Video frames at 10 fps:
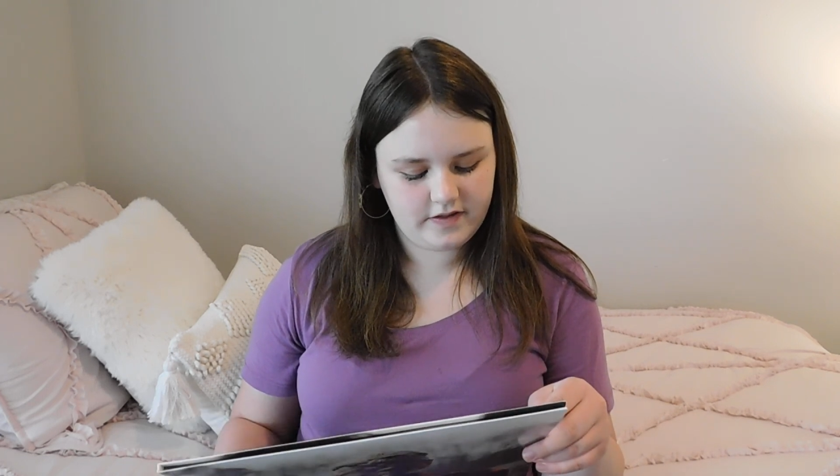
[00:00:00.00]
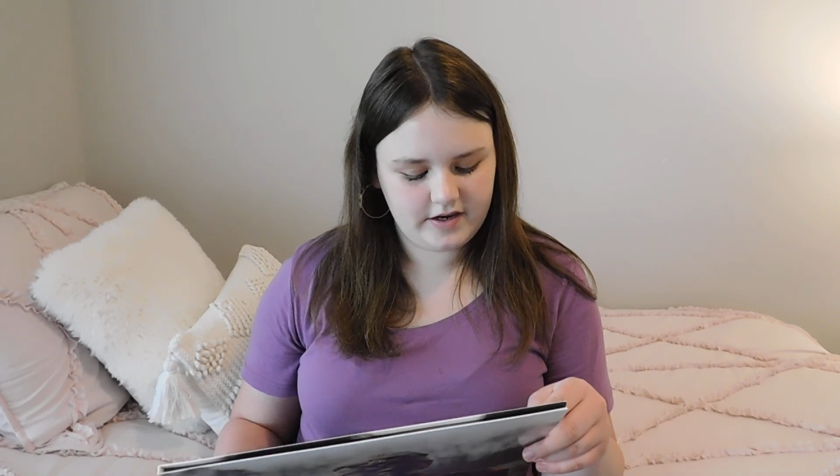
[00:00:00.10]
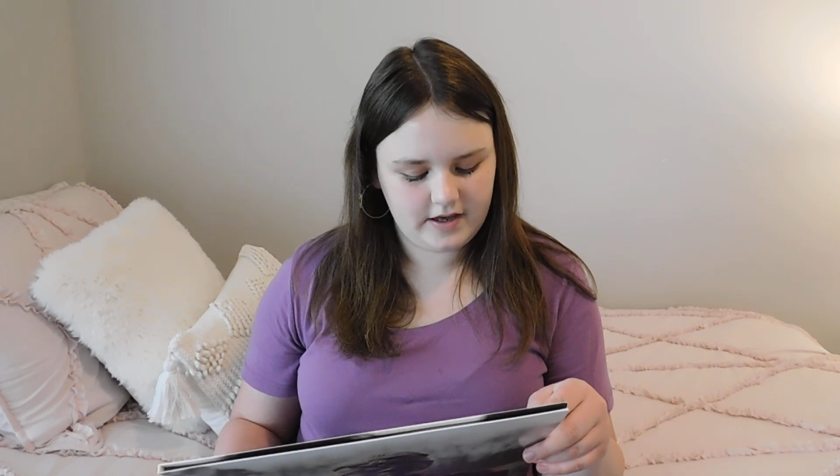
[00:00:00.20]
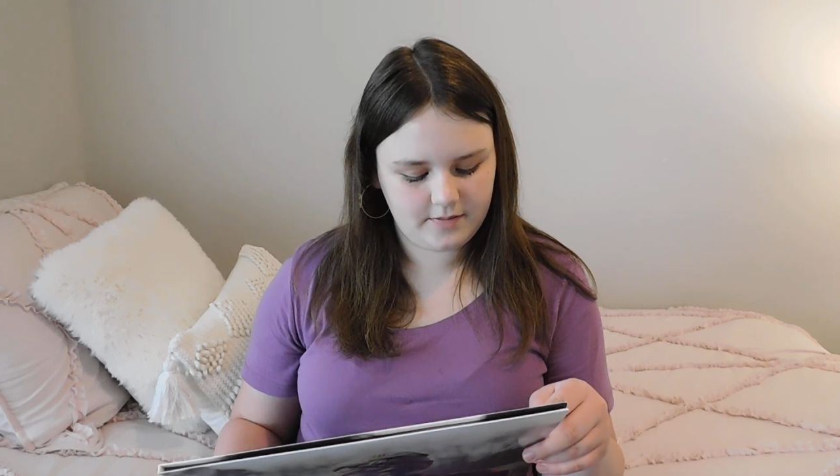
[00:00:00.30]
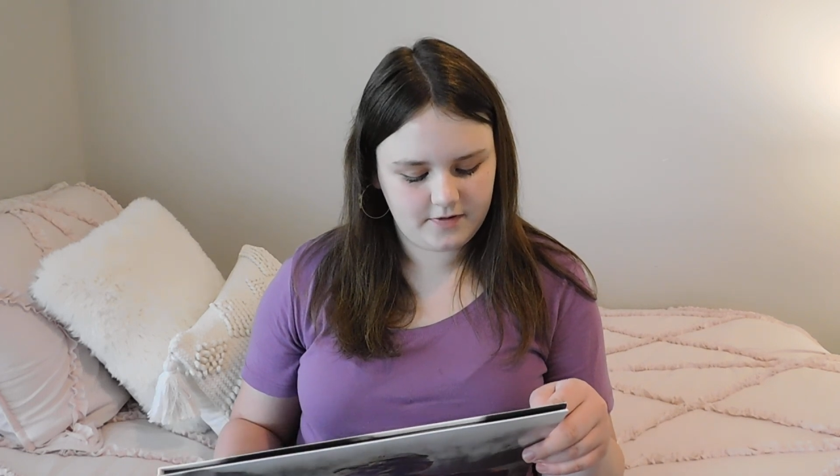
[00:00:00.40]
the
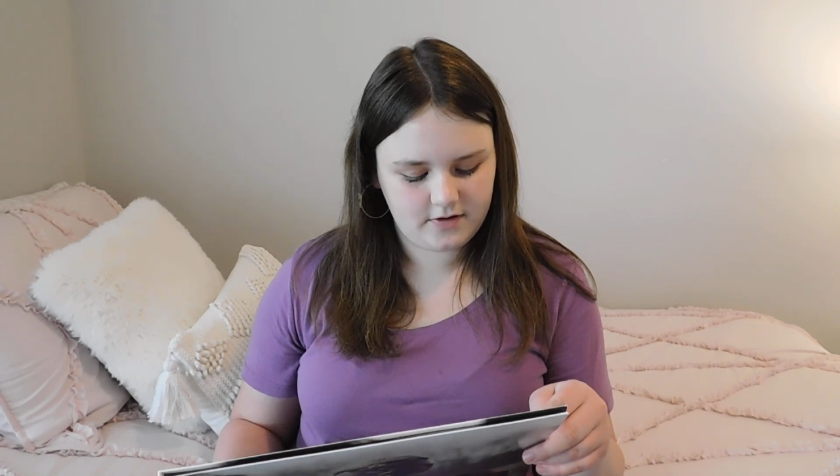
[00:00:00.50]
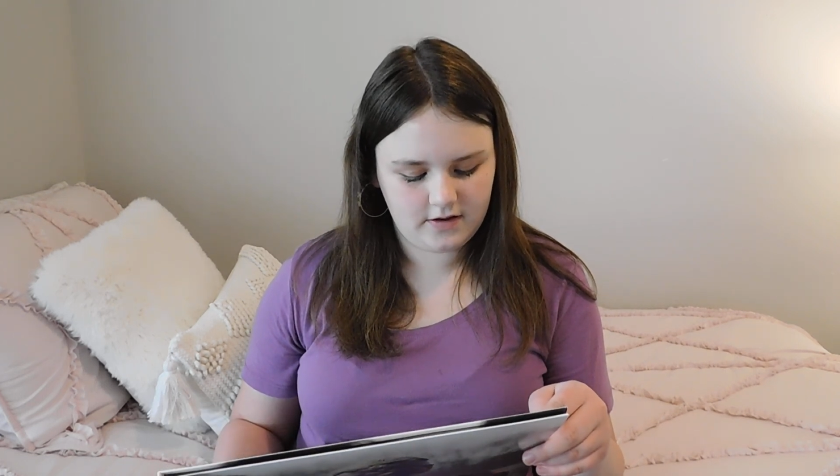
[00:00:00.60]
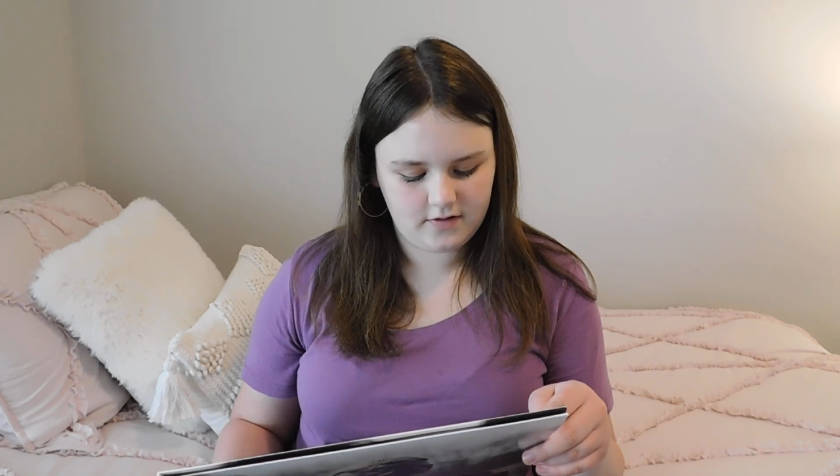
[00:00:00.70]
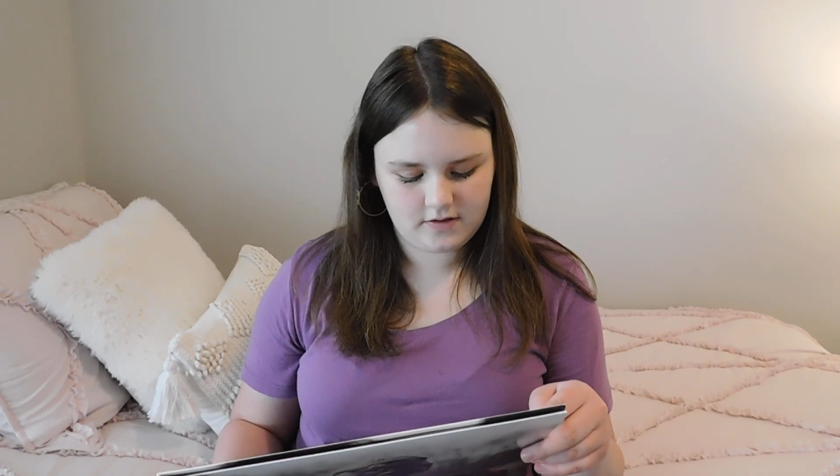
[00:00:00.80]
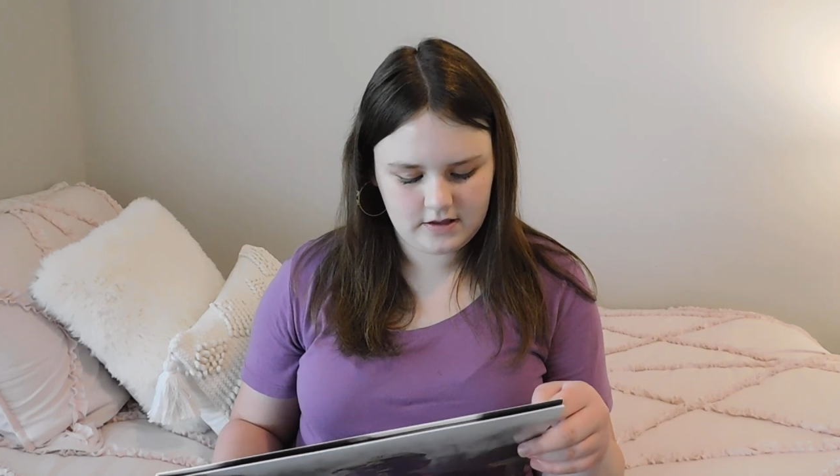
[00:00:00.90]
Damn
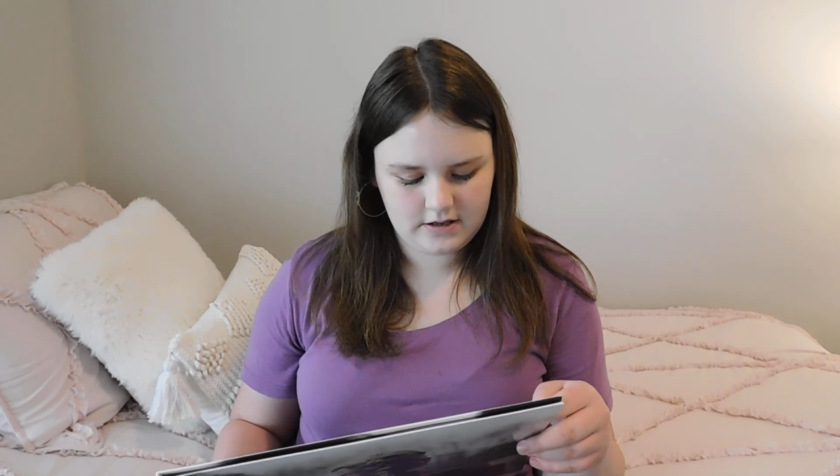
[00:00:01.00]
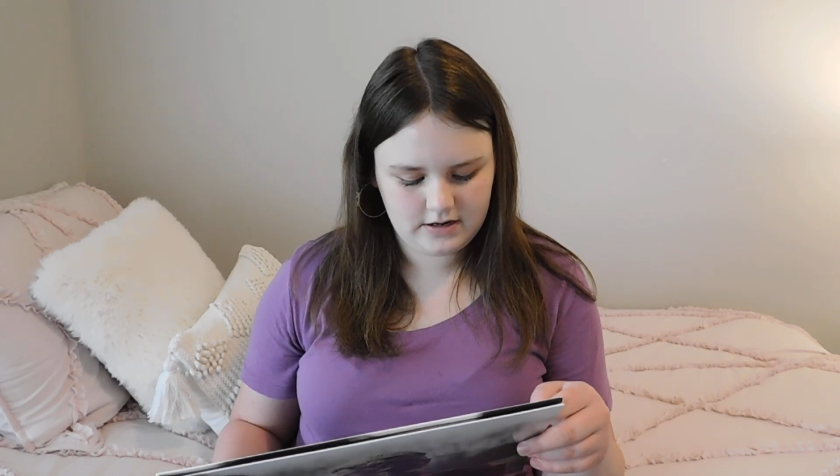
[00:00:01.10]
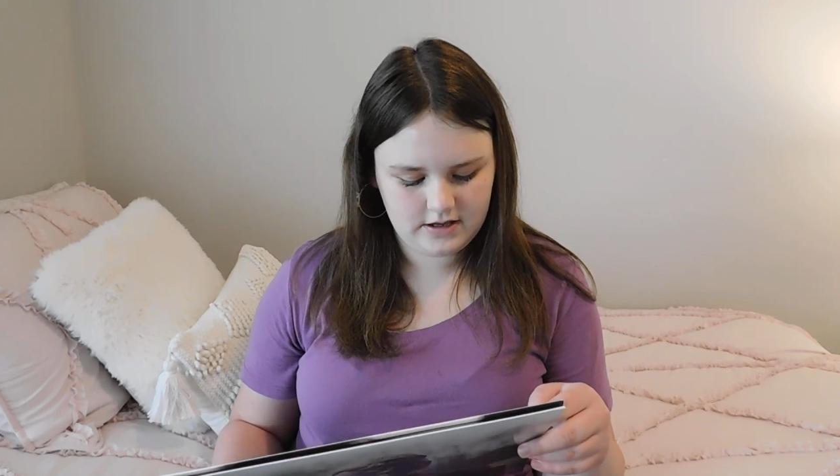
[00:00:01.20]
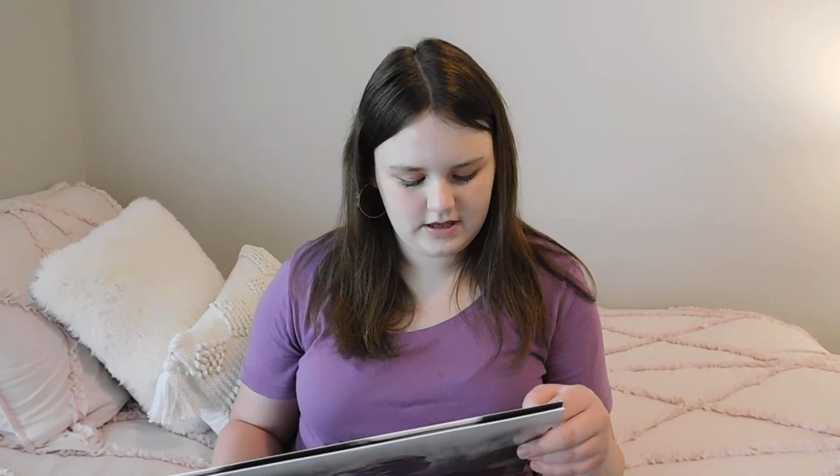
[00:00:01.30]
Season,